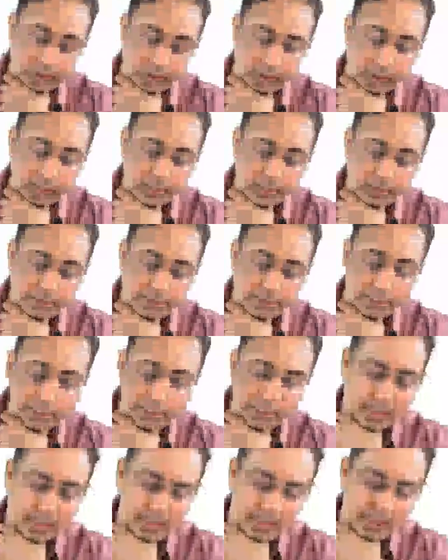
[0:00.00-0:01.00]
So what is the
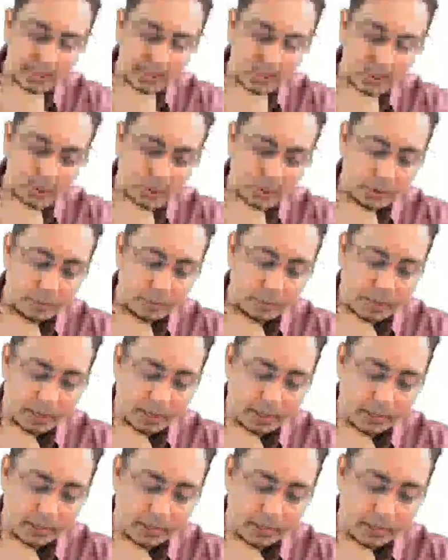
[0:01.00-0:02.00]
best answer you're going to
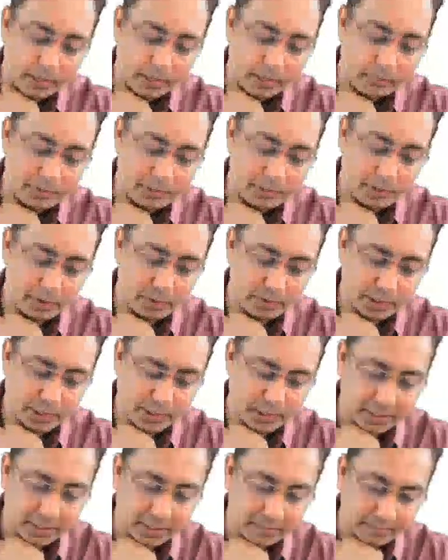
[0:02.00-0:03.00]
mark in this MCQ,
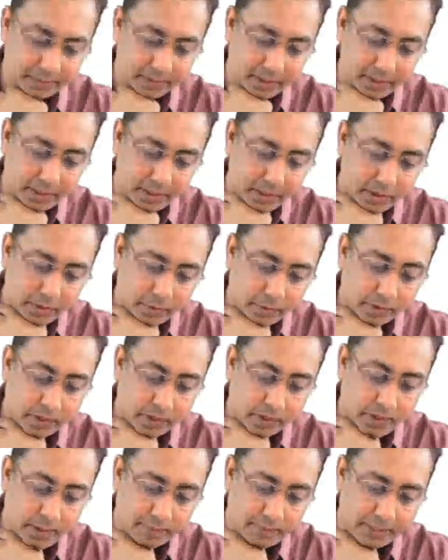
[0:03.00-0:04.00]
bachche?
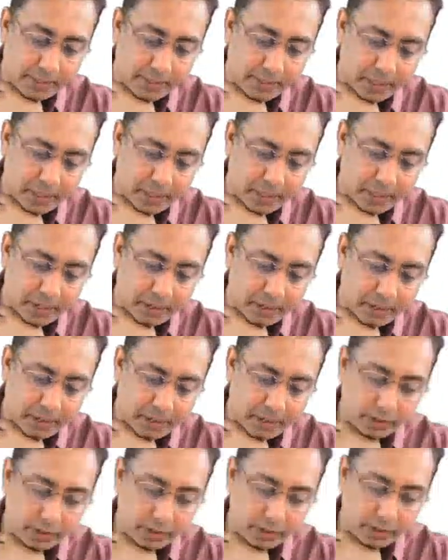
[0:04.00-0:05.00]
What is the best answer
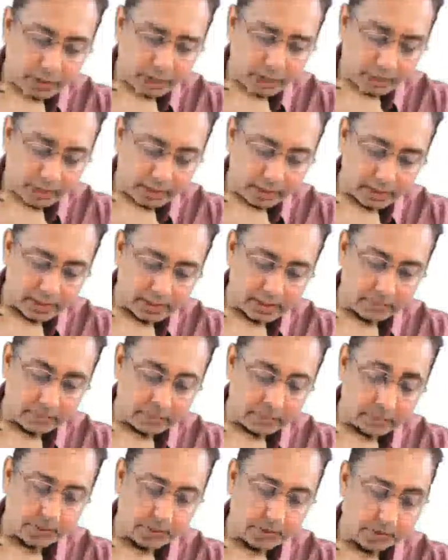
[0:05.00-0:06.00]
you're going to mark in this
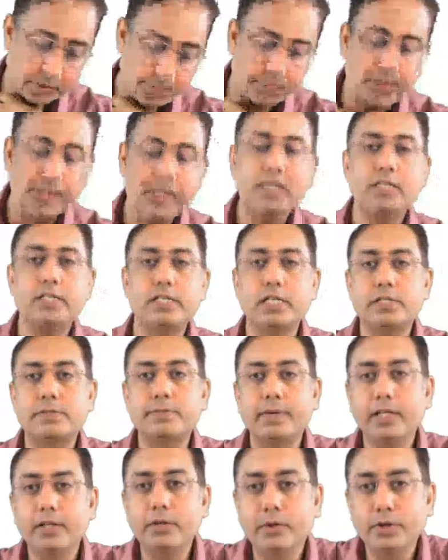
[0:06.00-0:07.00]
MCQ?
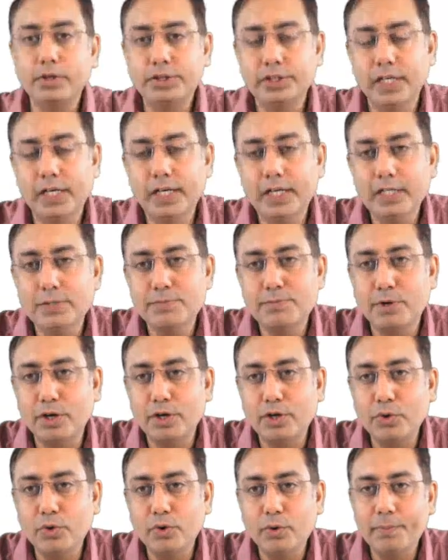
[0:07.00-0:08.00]
6-month-old child is
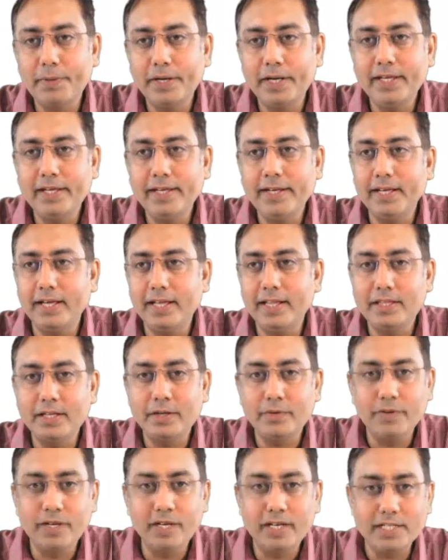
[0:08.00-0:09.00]
brought to OPD in
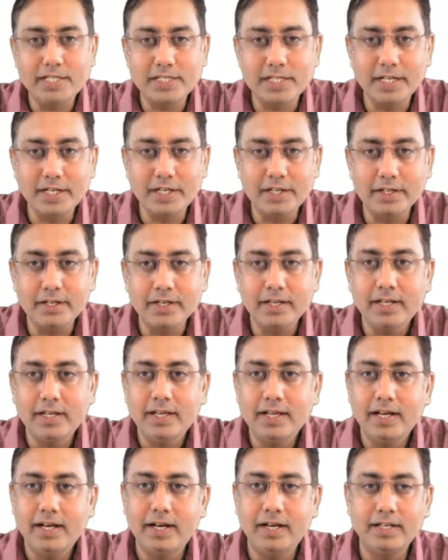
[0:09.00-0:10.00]
Health and Wellness Center.
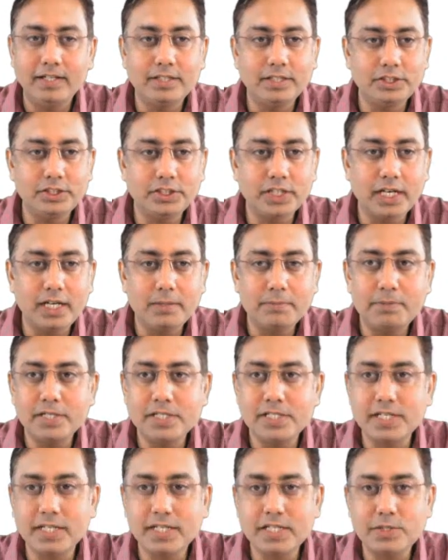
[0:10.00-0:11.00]
The child
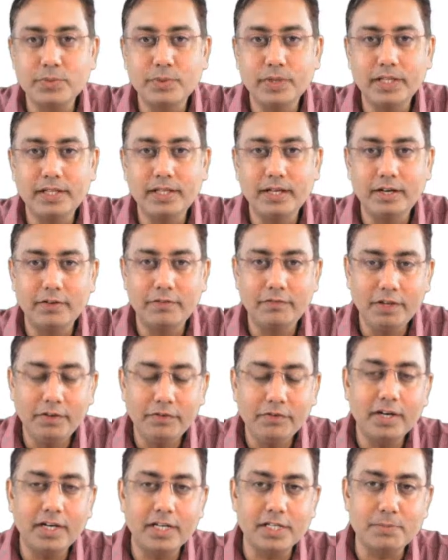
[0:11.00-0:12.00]
presents with a
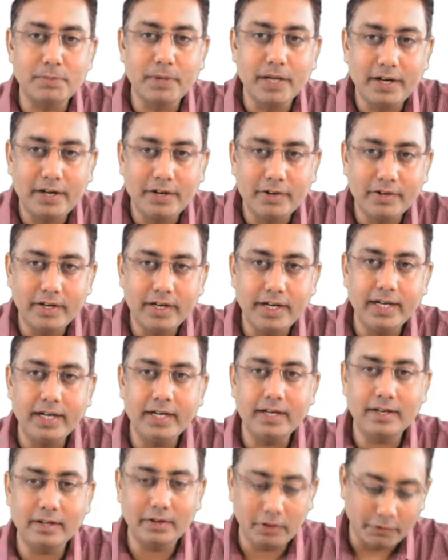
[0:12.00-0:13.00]
fever
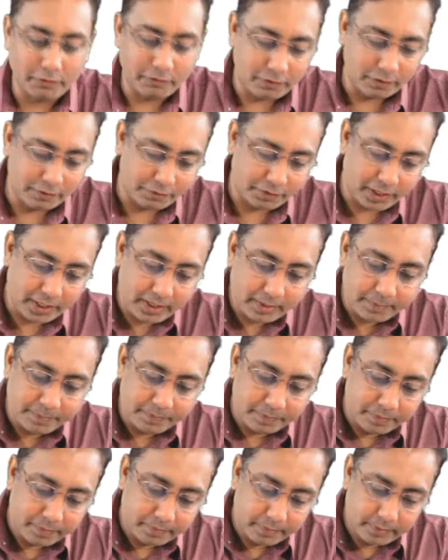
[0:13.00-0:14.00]
respiratory rate of 50
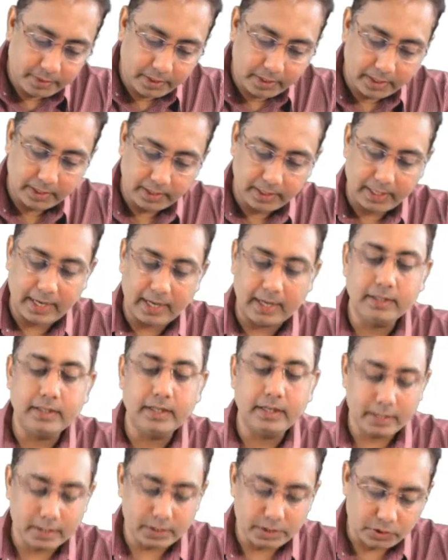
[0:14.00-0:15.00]

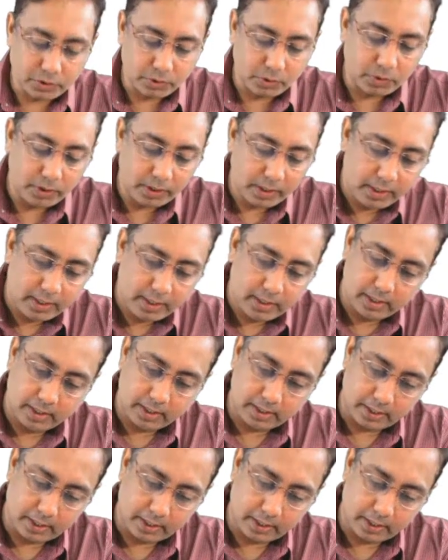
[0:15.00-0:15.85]
and there is no